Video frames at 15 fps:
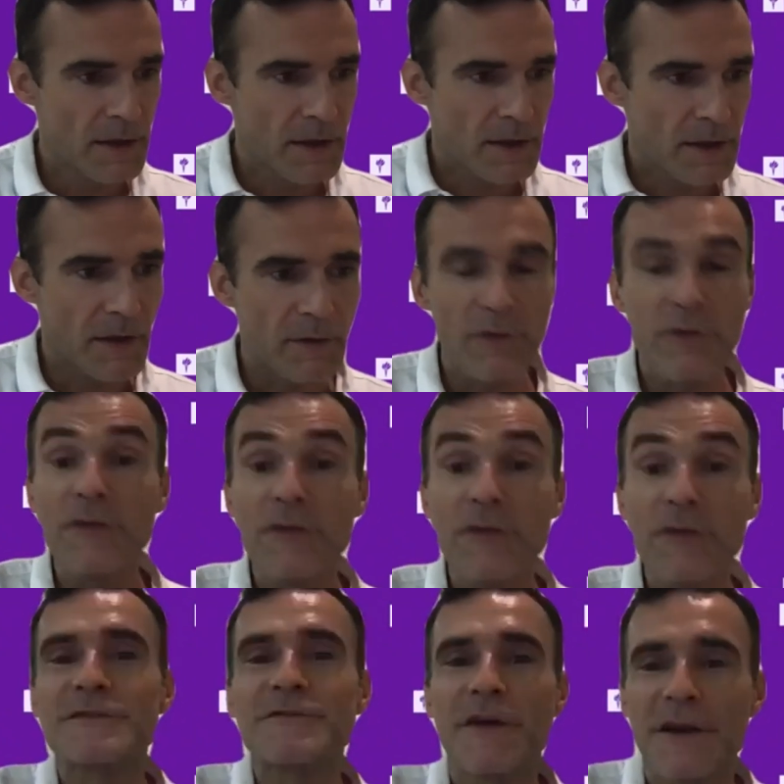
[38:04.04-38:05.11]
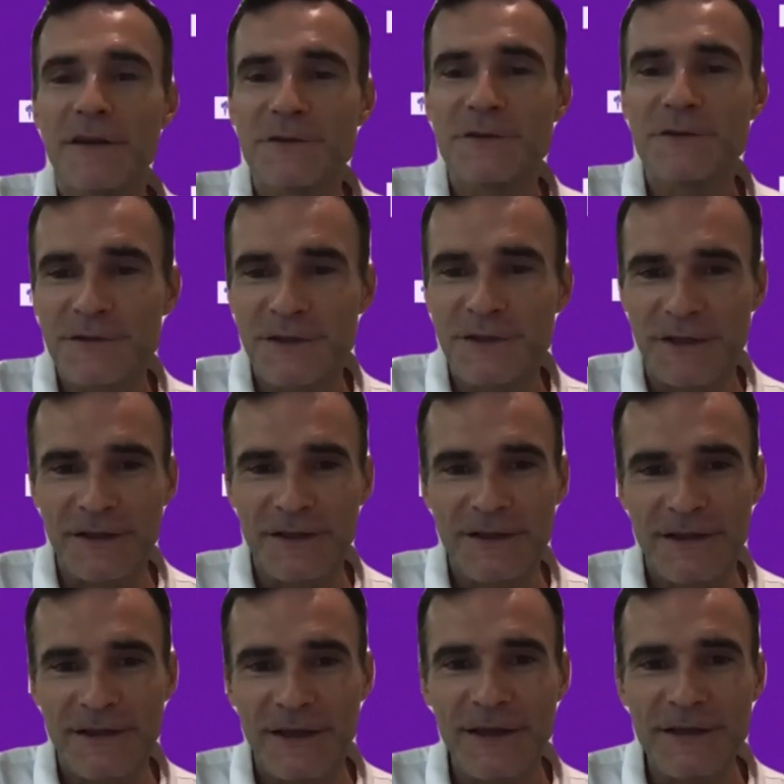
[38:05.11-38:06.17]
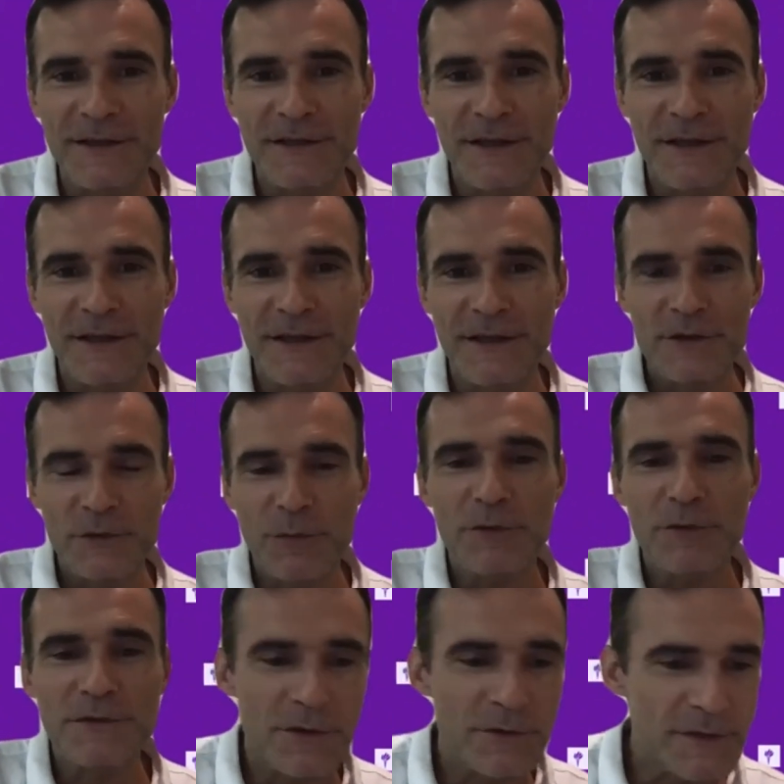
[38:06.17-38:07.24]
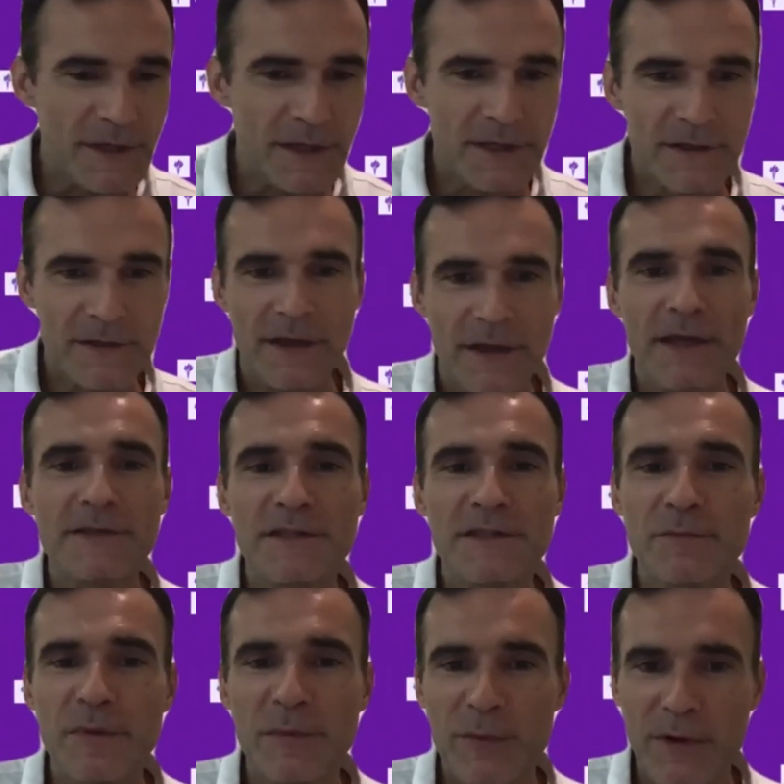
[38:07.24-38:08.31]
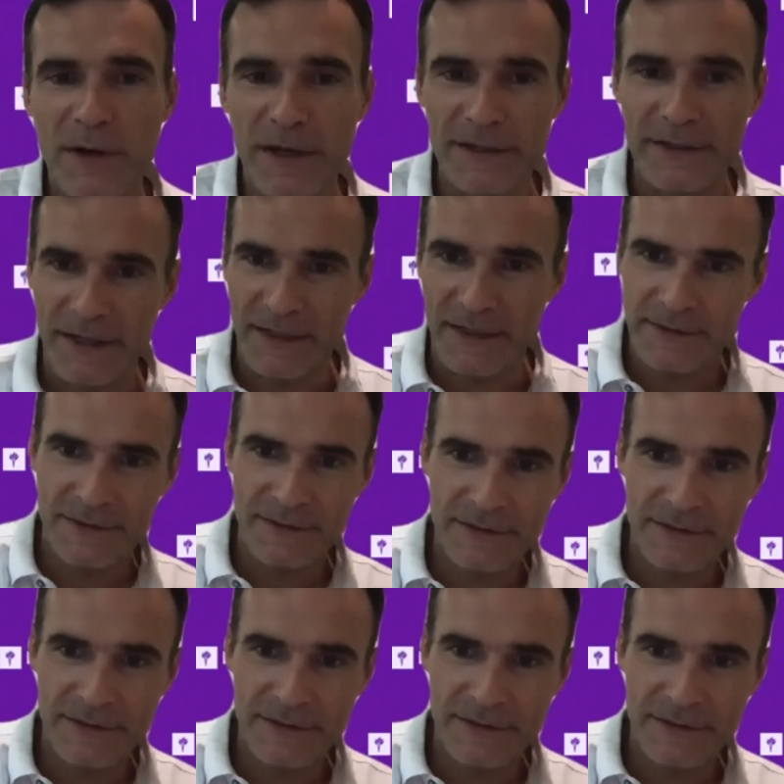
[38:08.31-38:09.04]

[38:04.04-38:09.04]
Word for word: Now, the thing that's very interesting is, suppose now you take eighteen people like that,